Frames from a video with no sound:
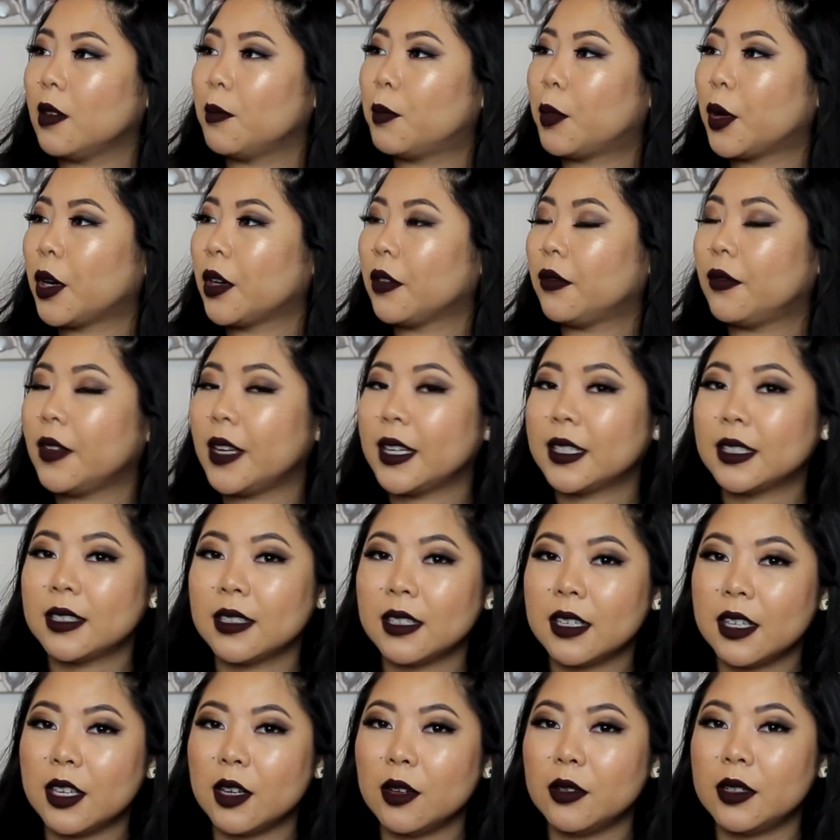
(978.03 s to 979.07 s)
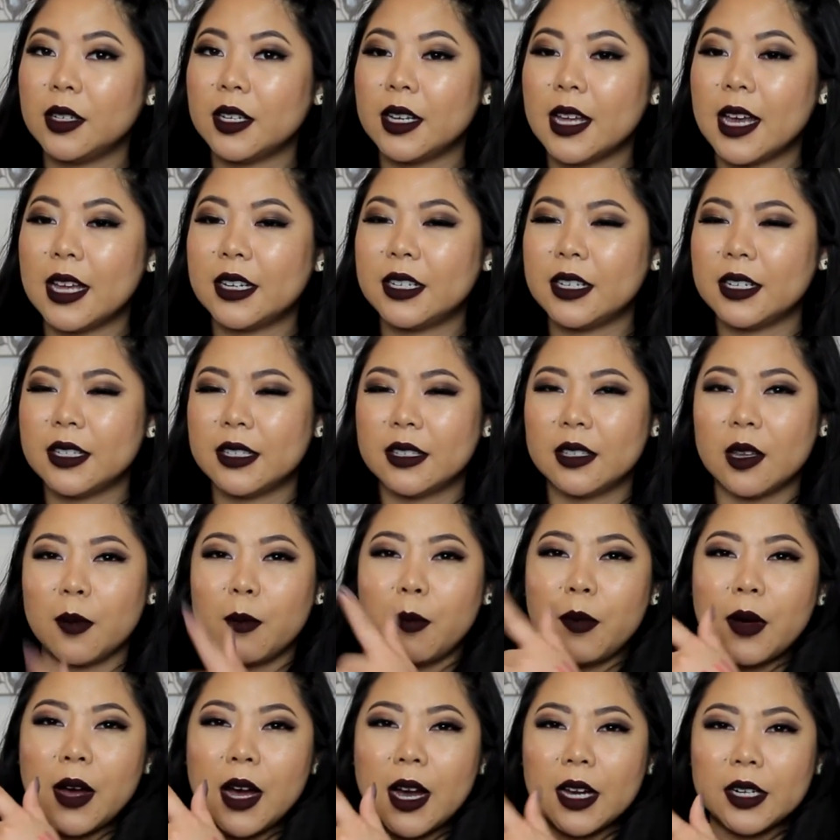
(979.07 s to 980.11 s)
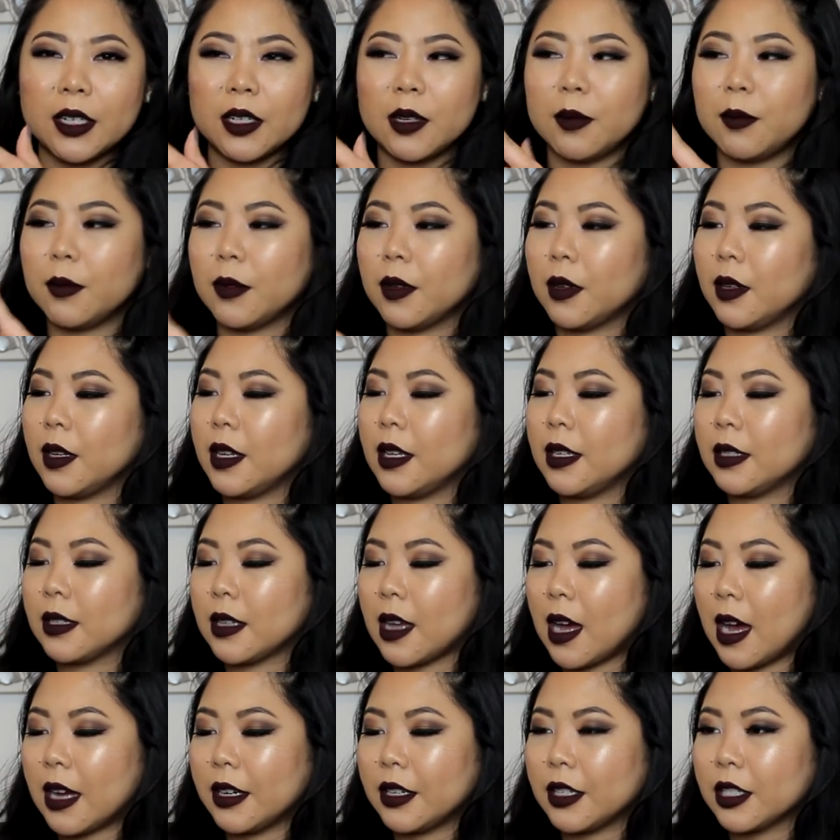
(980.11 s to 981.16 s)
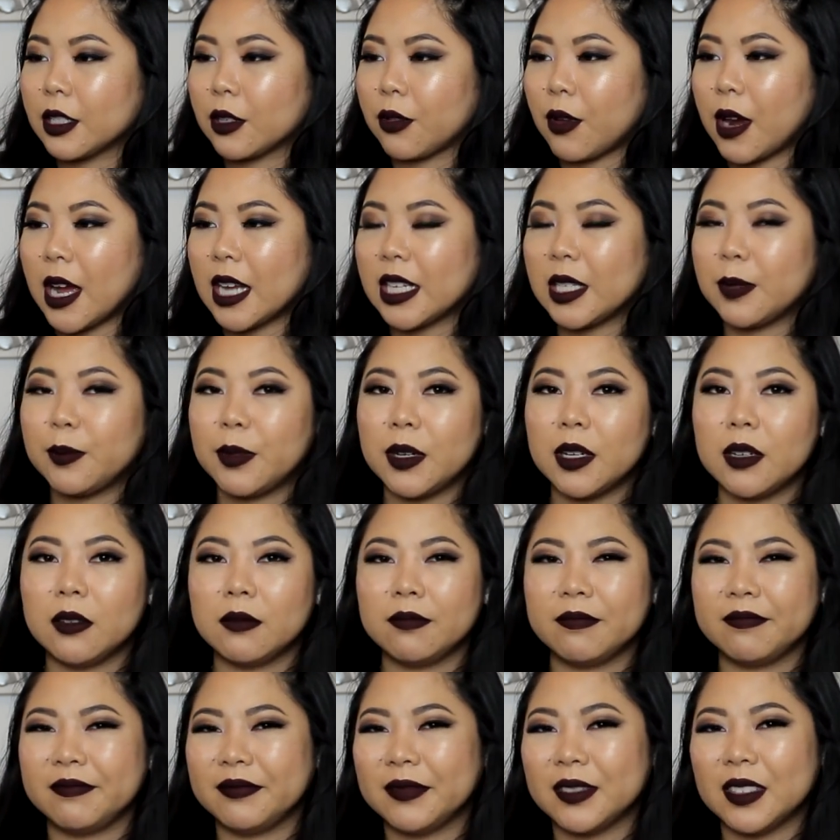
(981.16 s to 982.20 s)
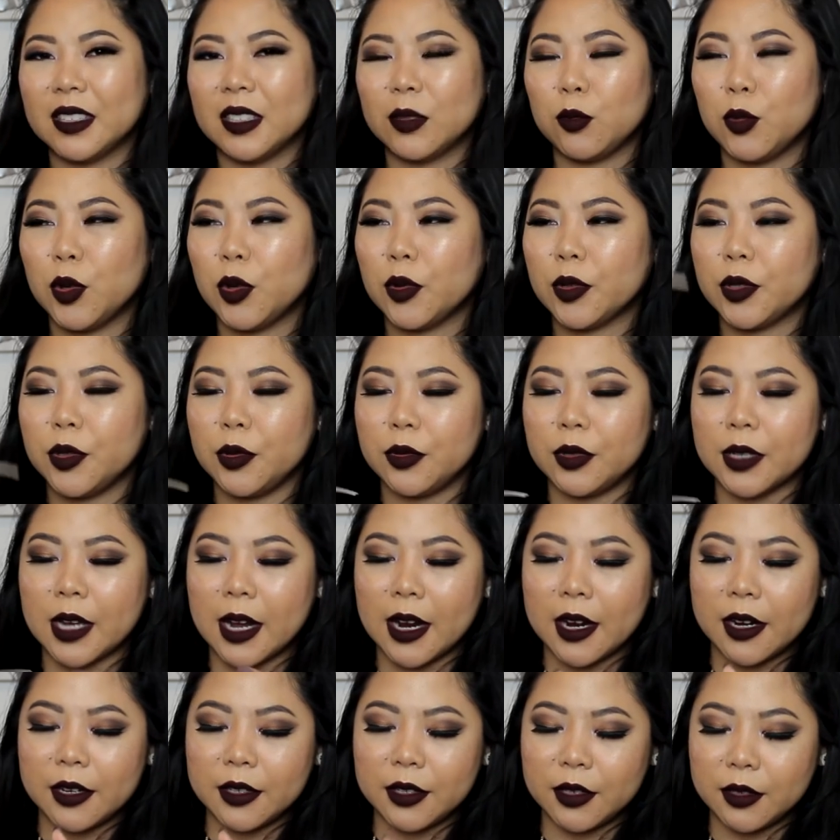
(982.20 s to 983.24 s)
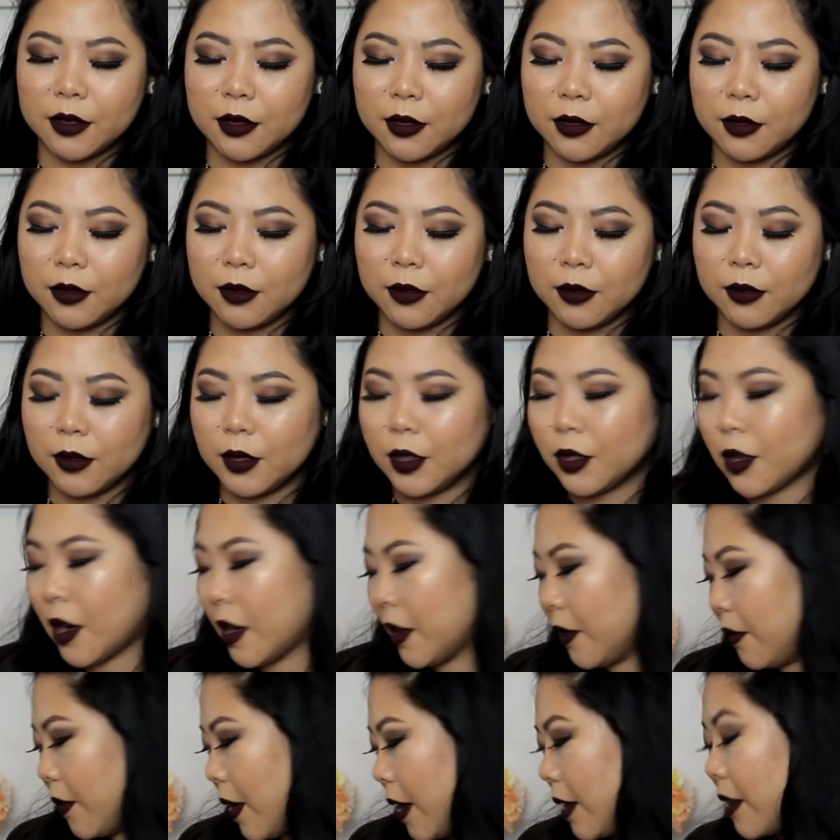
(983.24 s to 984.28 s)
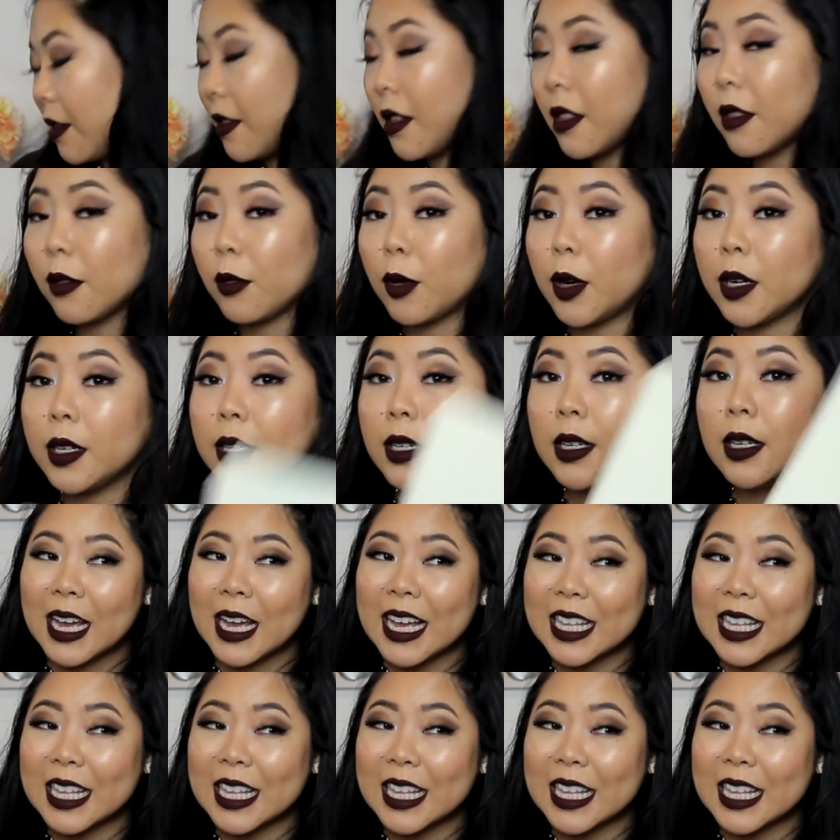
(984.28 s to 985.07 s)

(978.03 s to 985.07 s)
perfect gilded edges. The bottom is kind of scratched, but we were too tired to try to find another one.